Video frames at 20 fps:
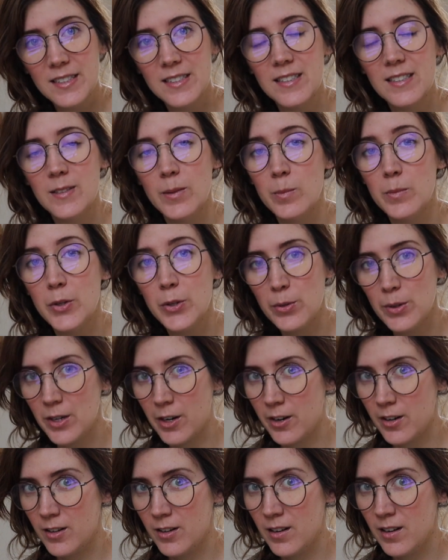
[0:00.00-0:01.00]
some new
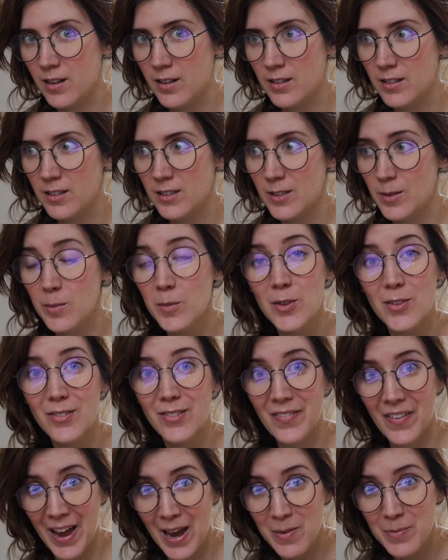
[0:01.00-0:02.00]
yarn, some new
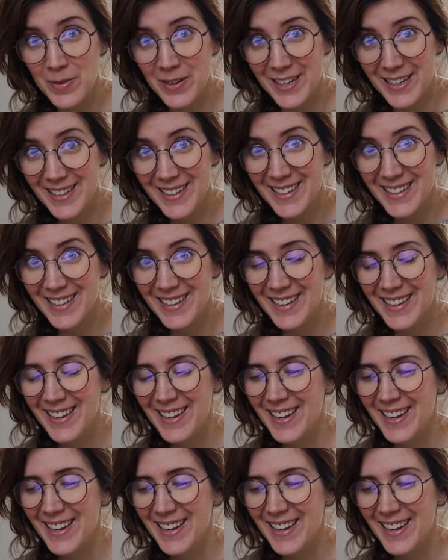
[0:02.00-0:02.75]
fabric,